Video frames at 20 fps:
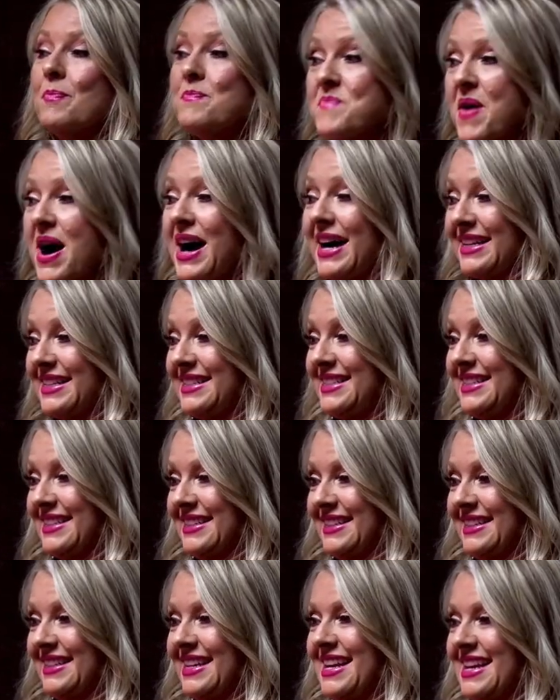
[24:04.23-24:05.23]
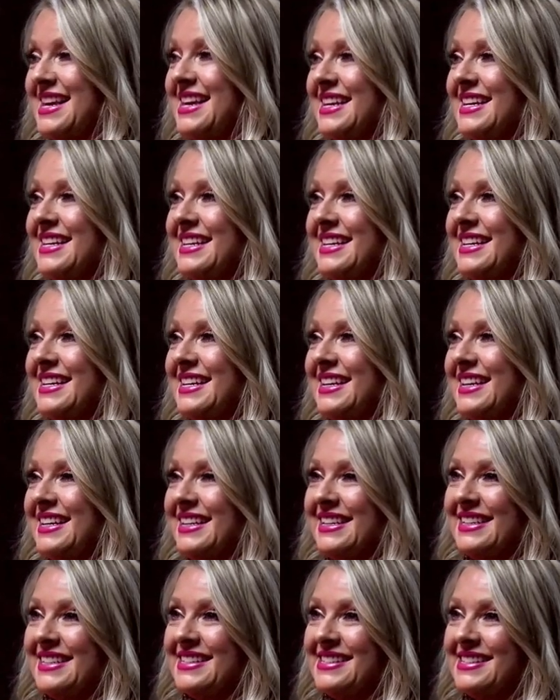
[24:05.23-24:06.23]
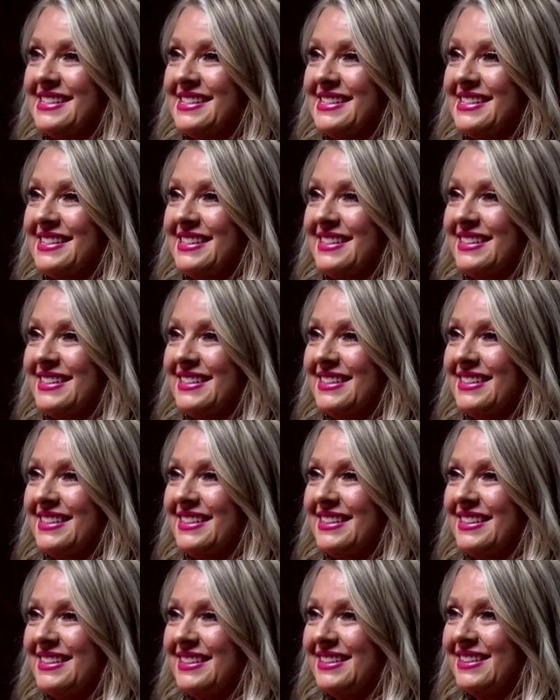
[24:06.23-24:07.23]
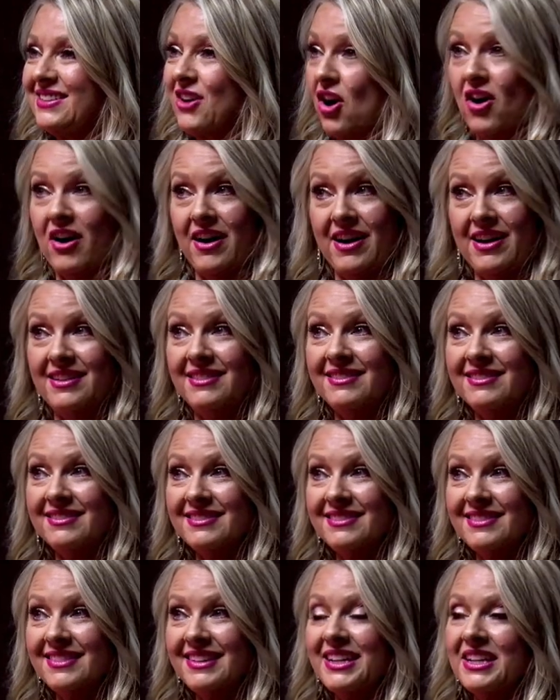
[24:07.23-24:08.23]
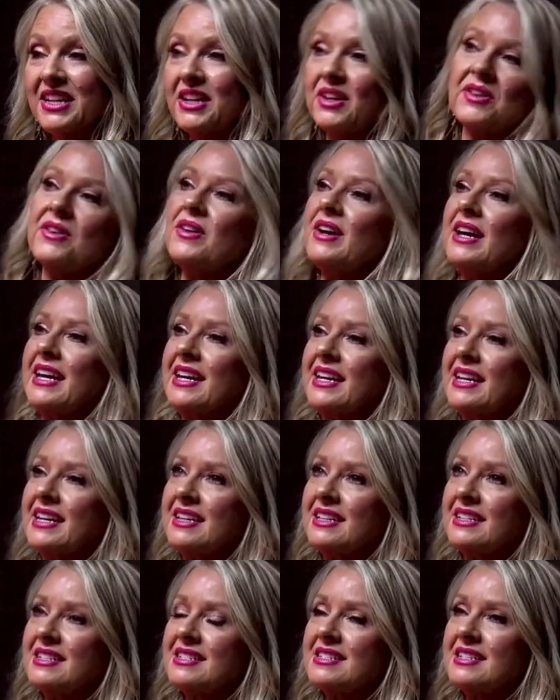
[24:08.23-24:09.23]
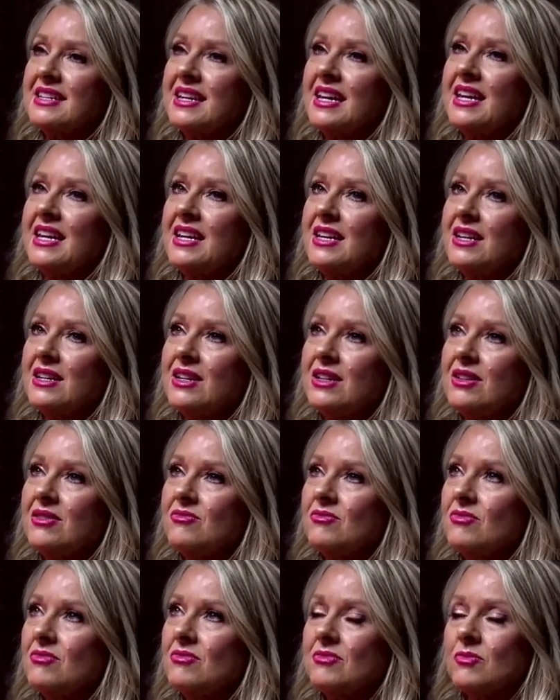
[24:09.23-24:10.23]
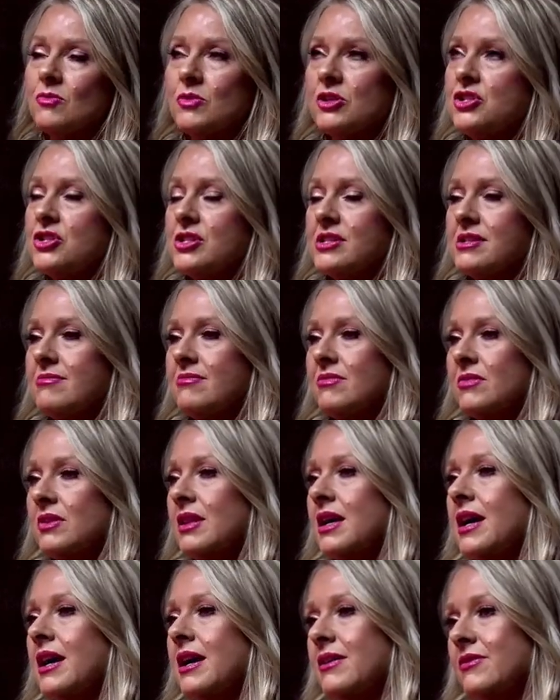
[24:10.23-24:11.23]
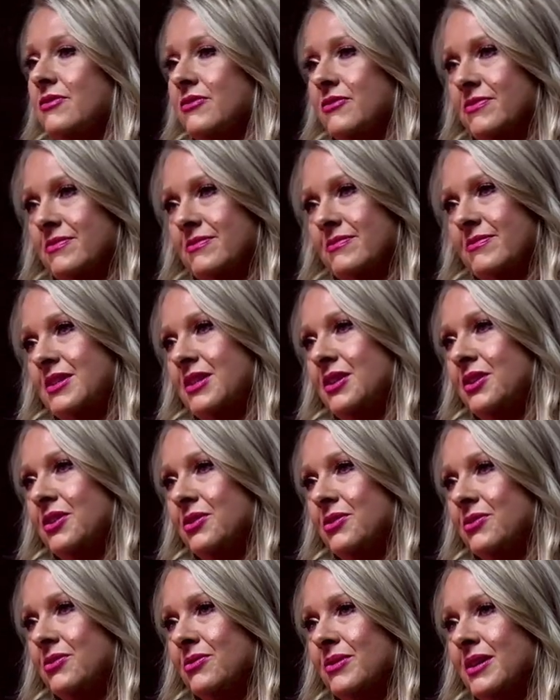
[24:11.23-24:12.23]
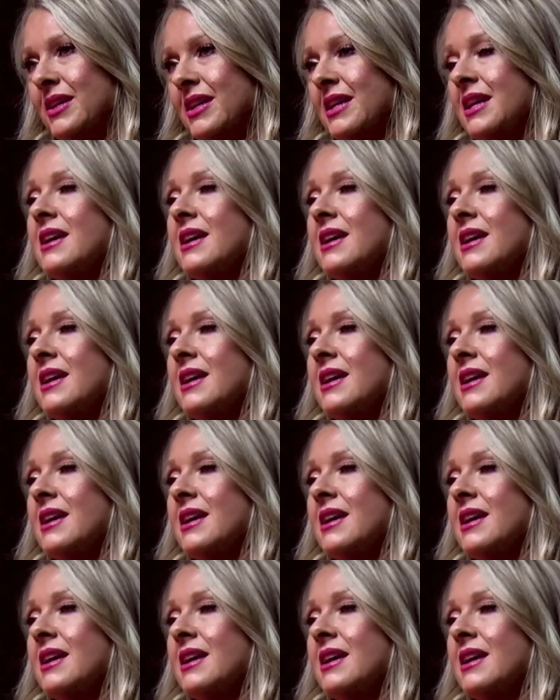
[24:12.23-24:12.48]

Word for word: But he is gone, mm-hmm. you know, and he would just love to.